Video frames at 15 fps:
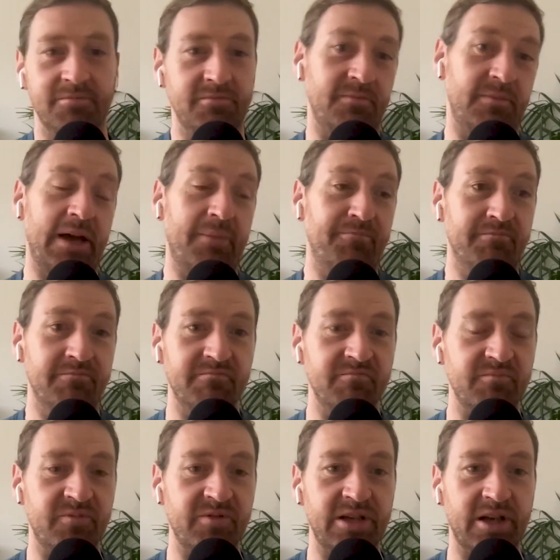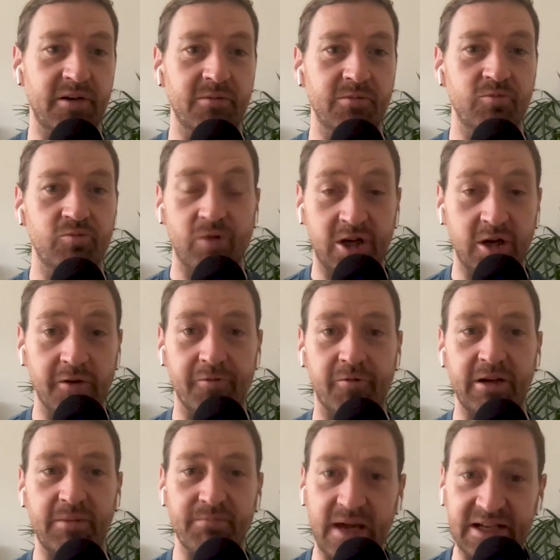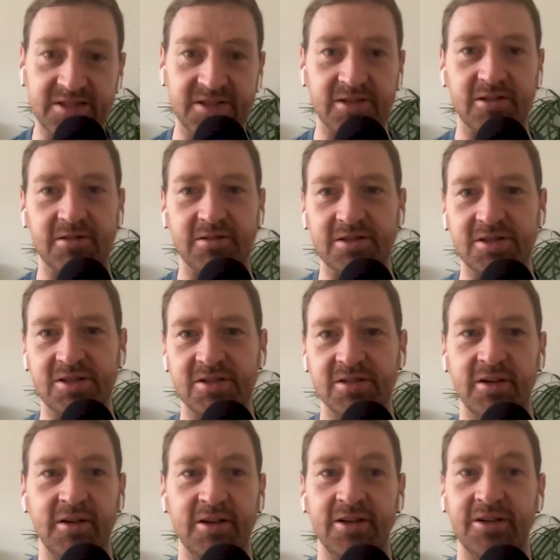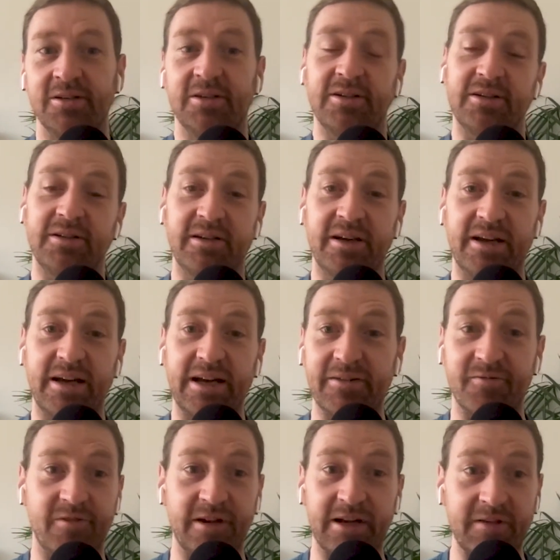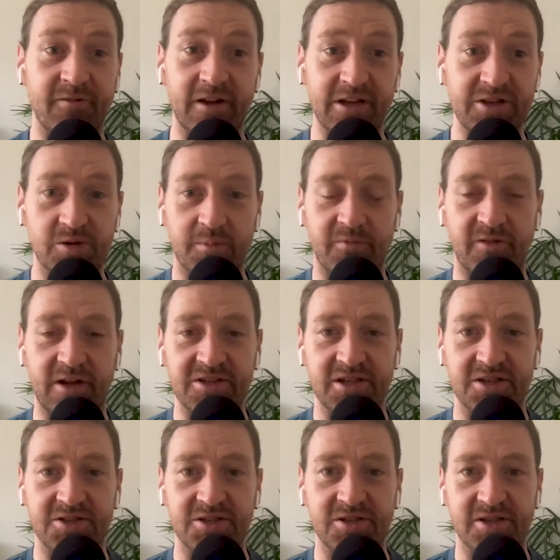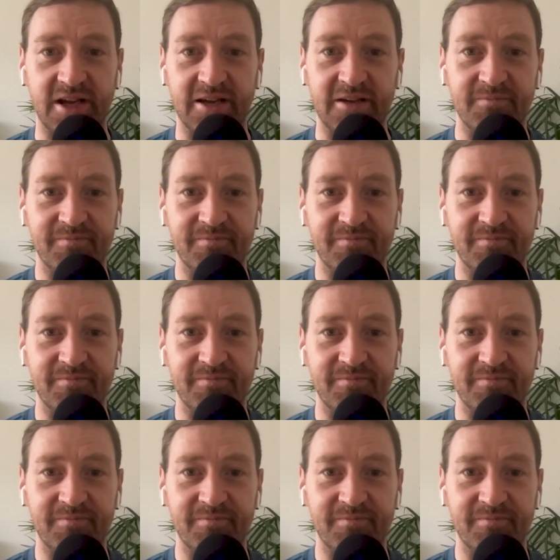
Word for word: yeah, you know, recovery, maintenance uh, for for injury prevention, as you say?